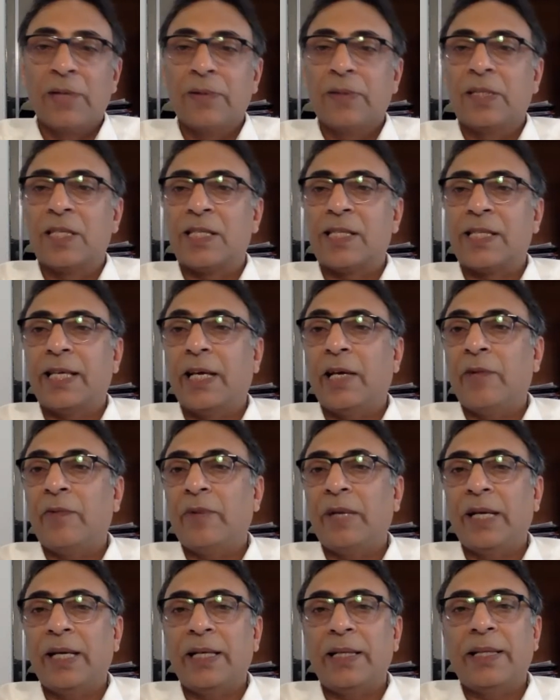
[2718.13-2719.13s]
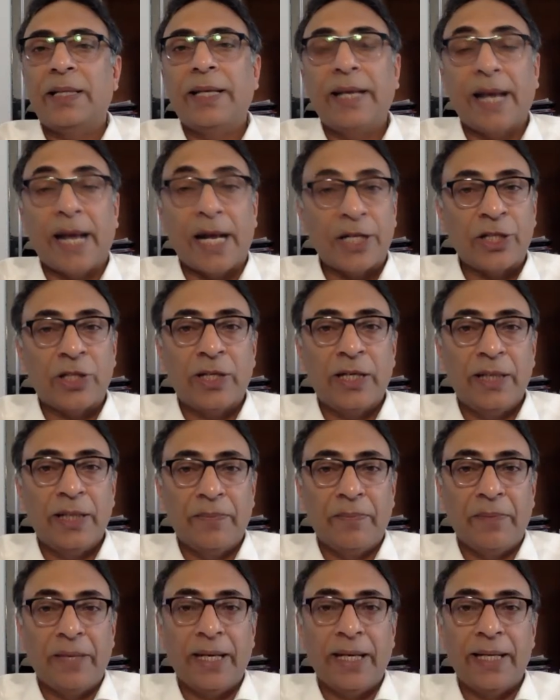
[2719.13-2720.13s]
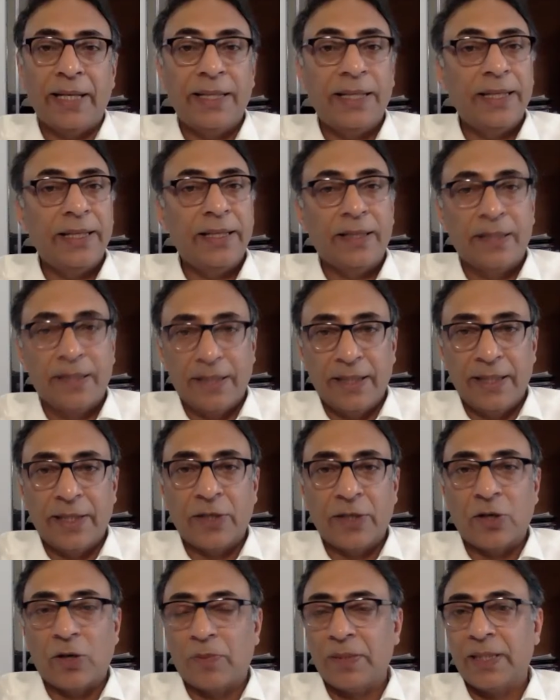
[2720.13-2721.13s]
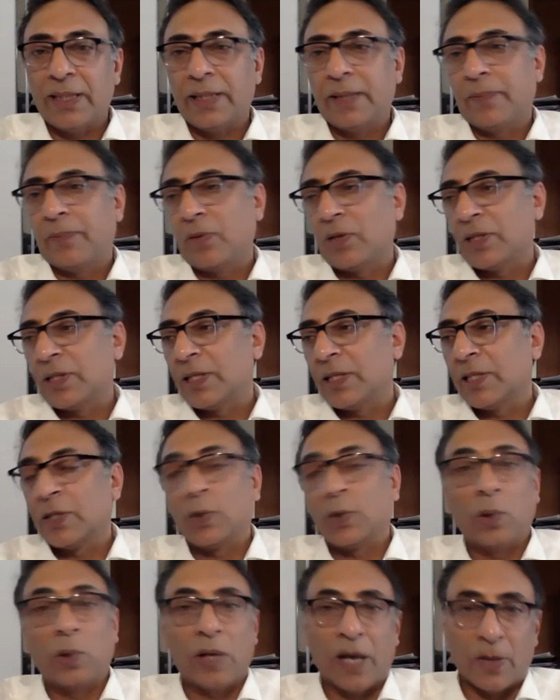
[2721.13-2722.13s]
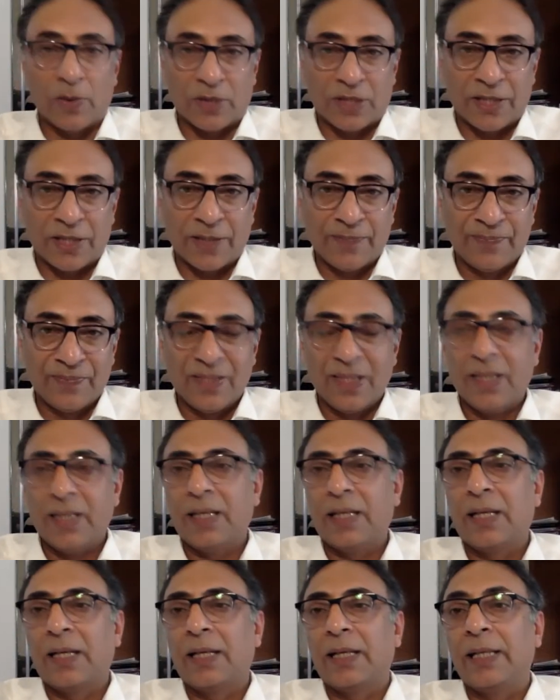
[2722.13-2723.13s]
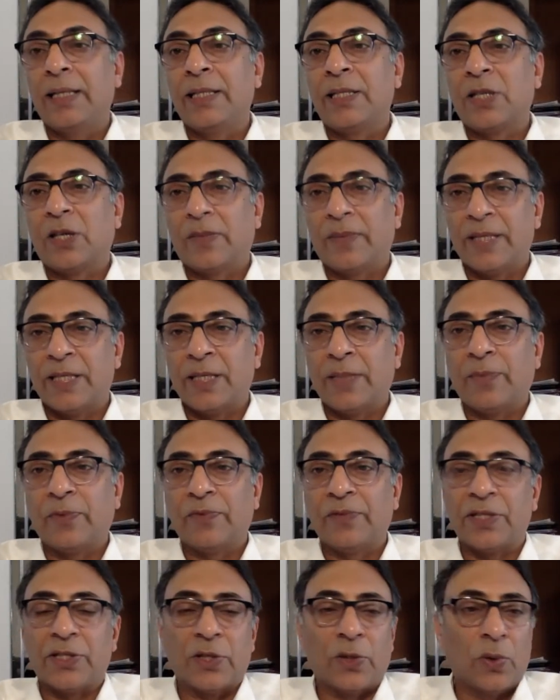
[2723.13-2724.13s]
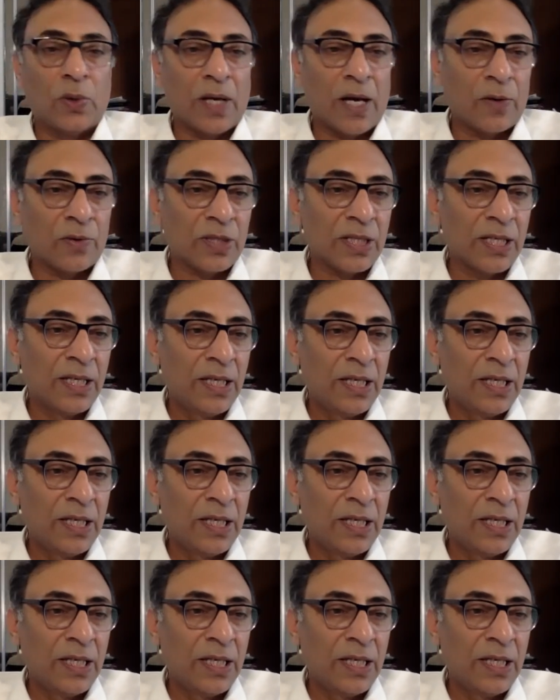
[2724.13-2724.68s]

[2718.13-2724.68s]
the same way they actually made the earlier corporate data process rollout, insolvency provisions rollout.